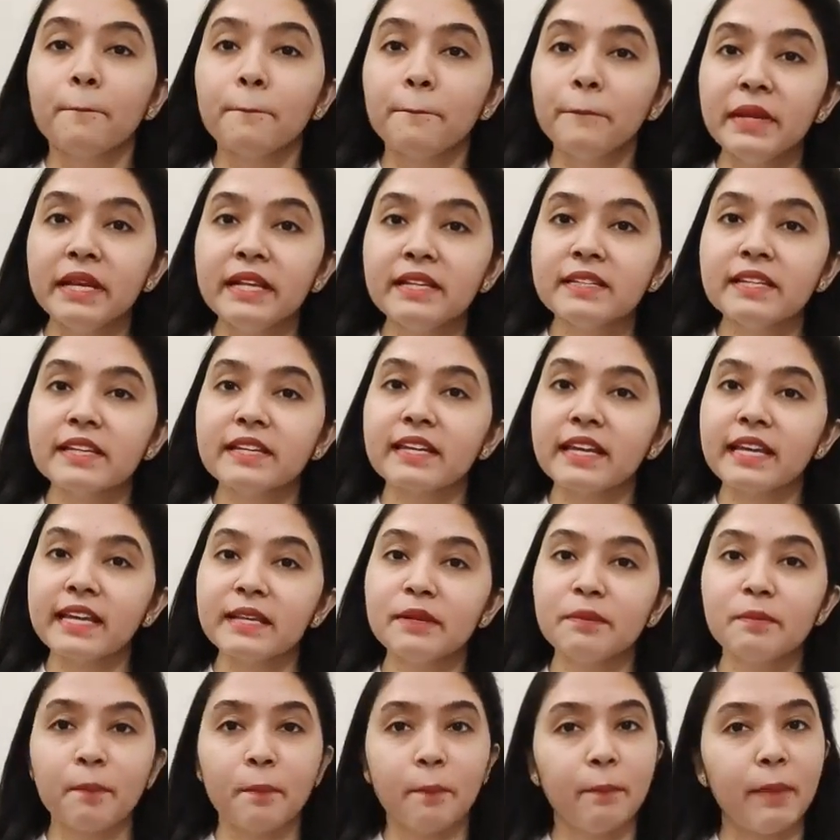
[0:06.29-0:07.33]
BTech
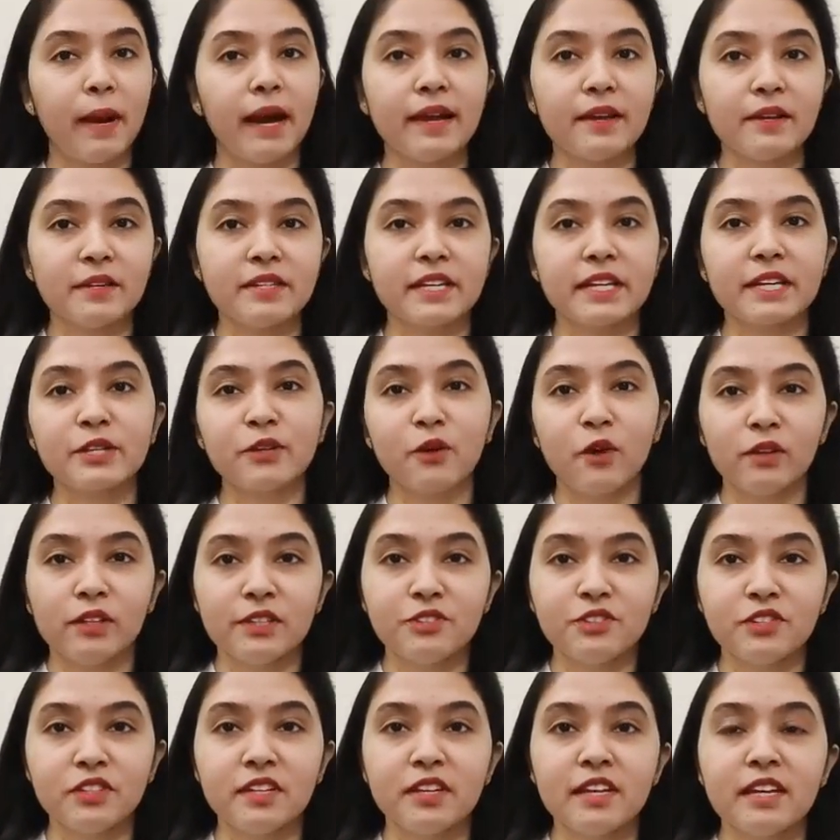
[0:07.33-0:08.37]
in
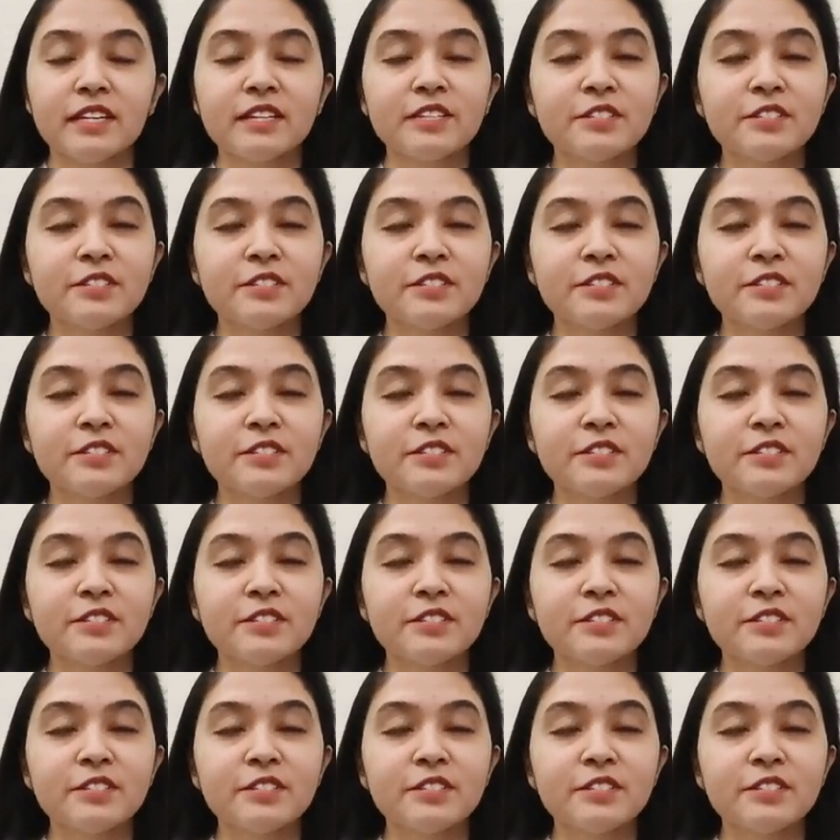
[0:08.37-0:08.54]
Biotechnology.